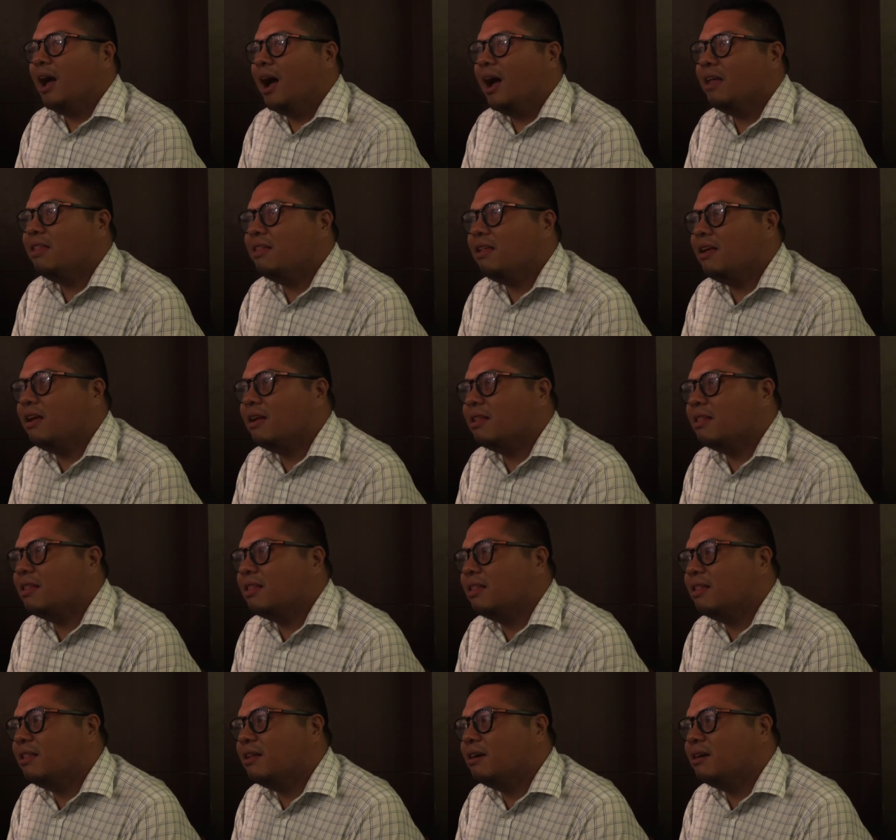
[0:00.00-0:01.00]
I think
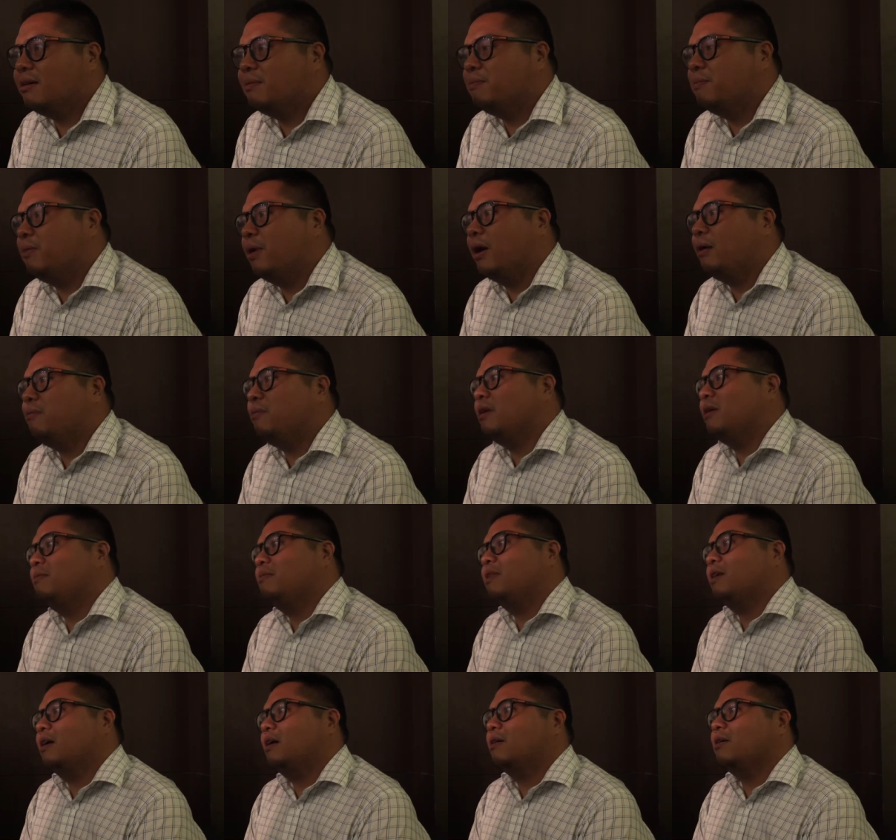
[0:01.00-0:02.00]
the
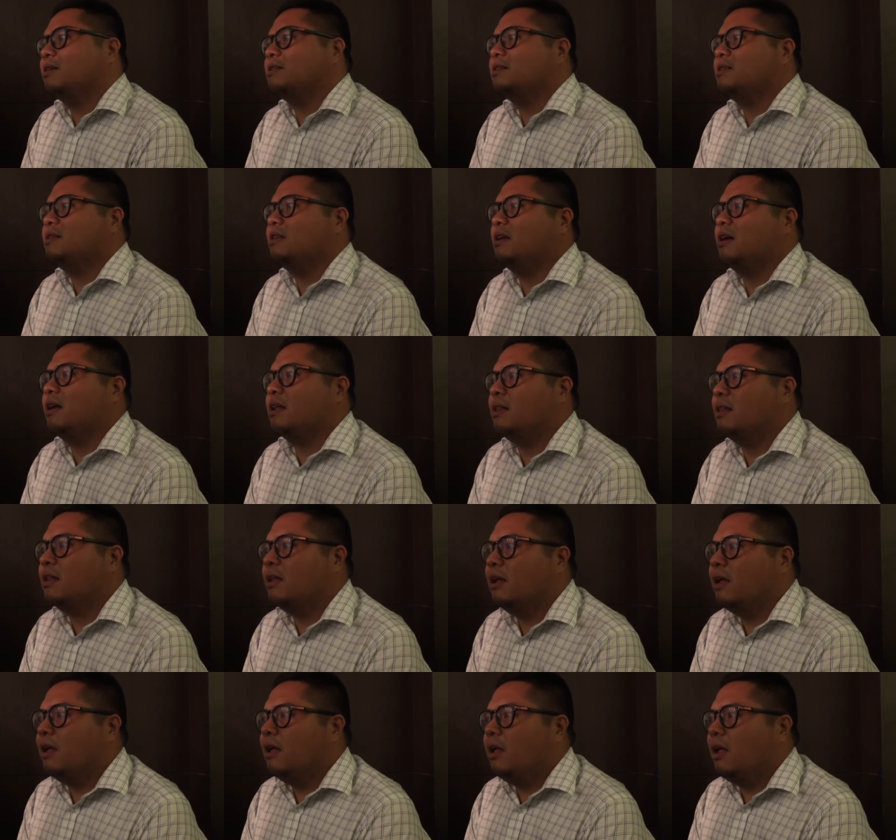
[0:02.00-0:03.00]
problem there is that
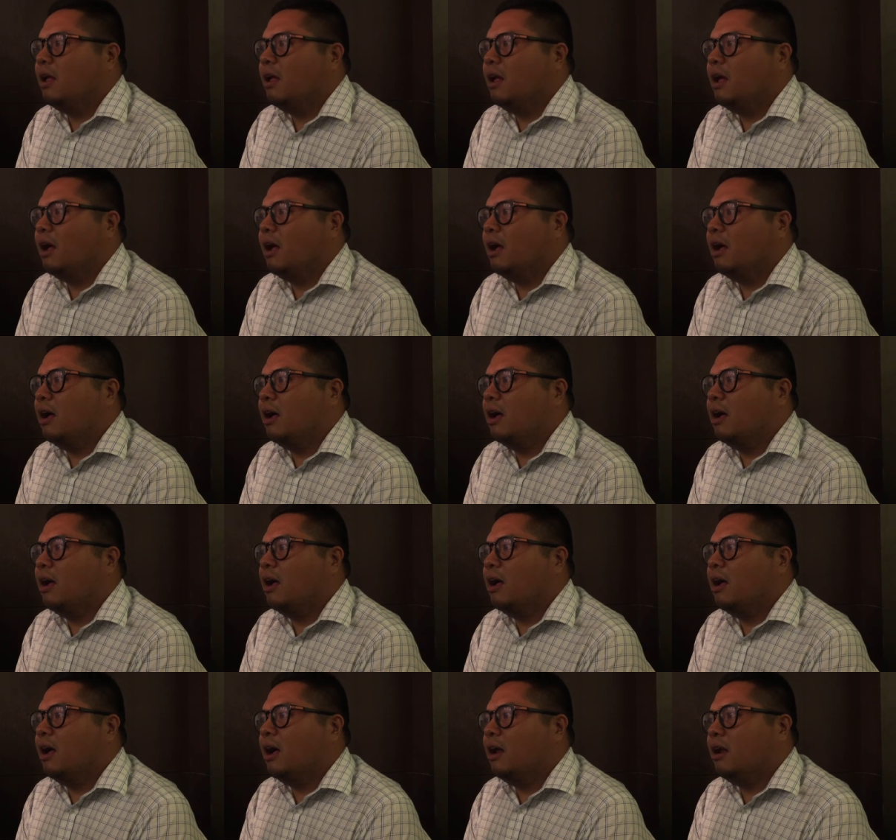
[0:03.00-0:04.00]

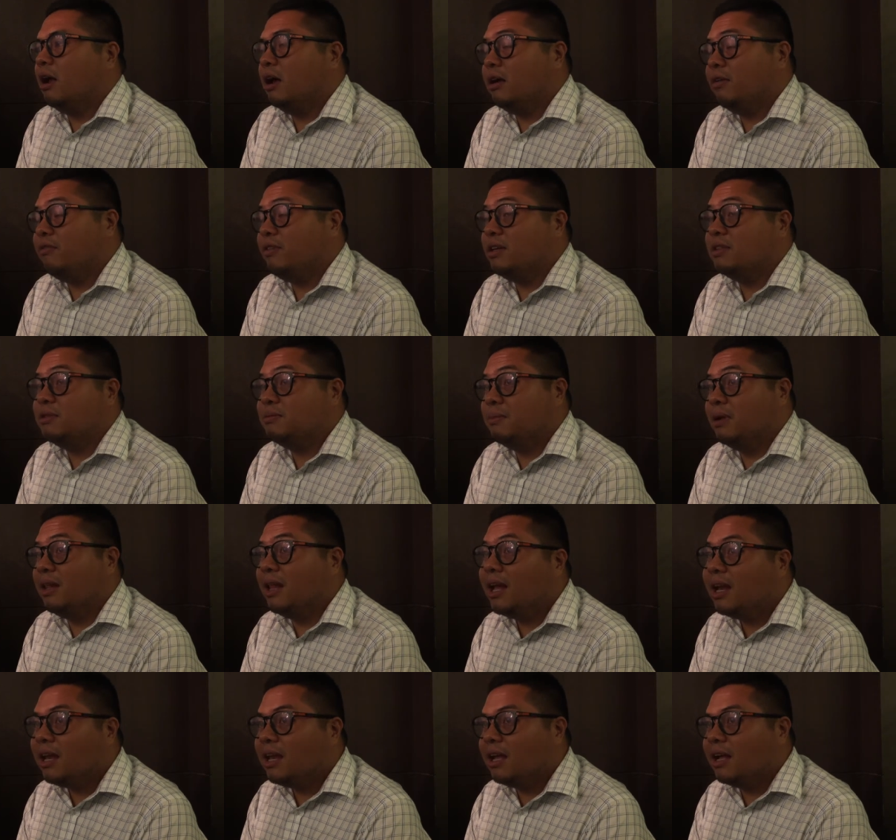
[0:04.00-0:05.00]
a lot of these
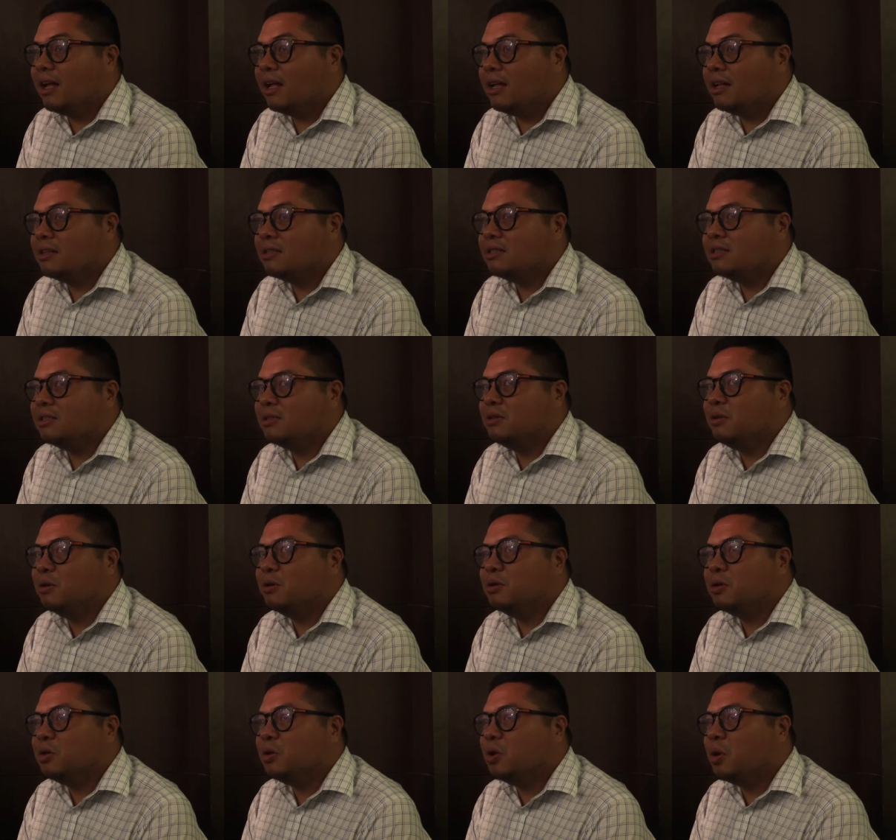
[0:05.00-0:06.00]
millennials
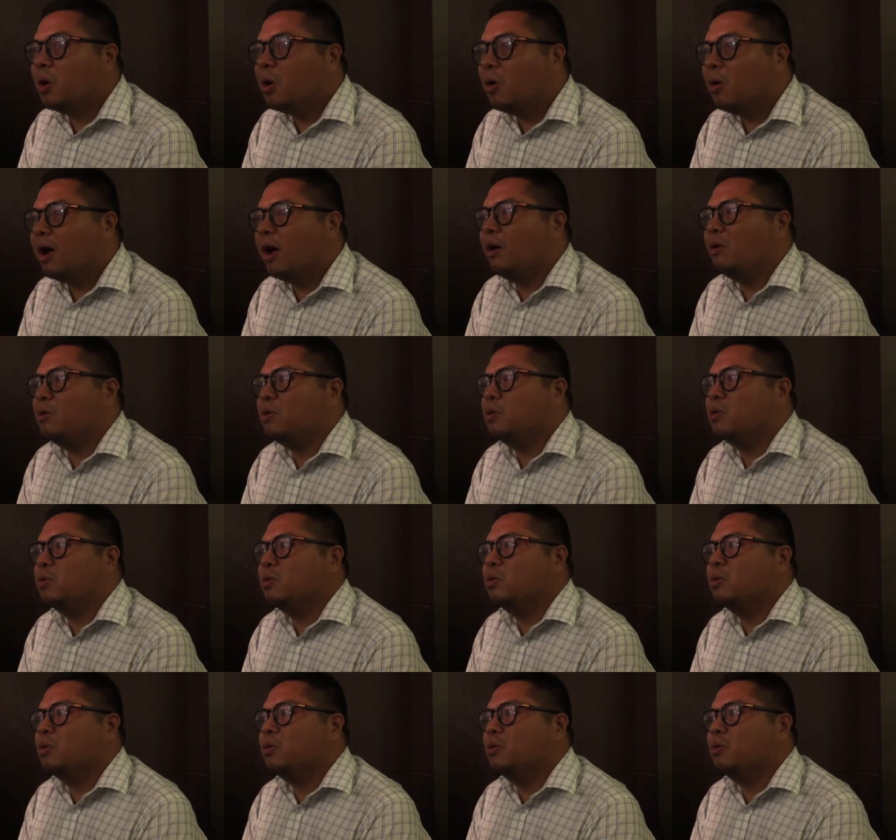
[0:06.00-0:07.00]
don't know how
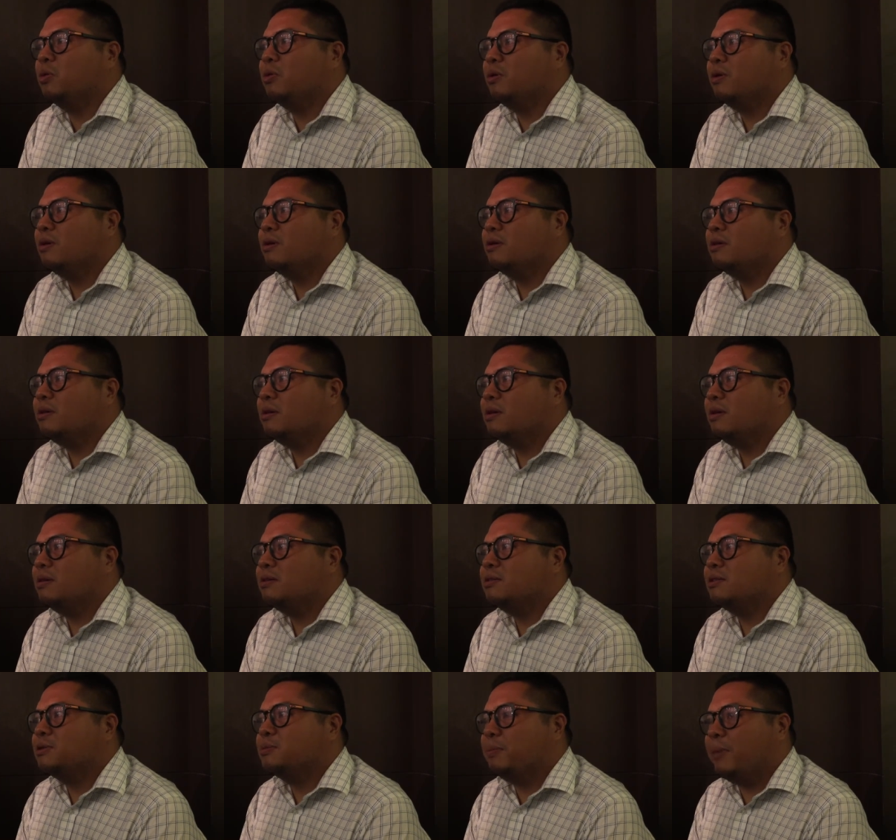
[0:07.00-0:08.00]
to
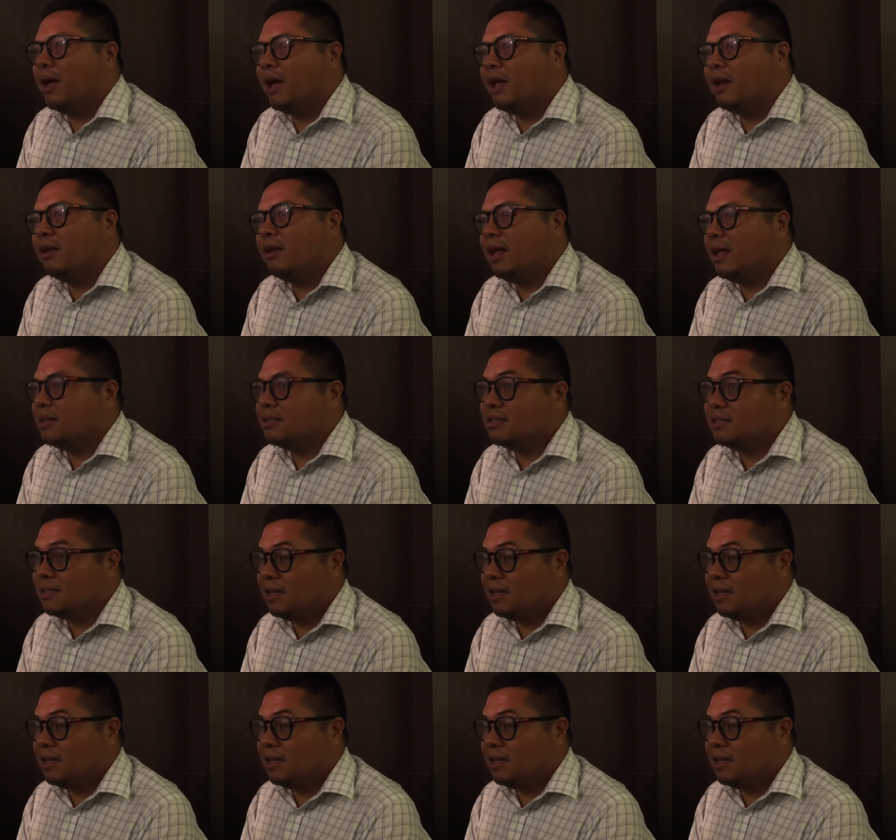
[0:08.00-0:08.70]
spend and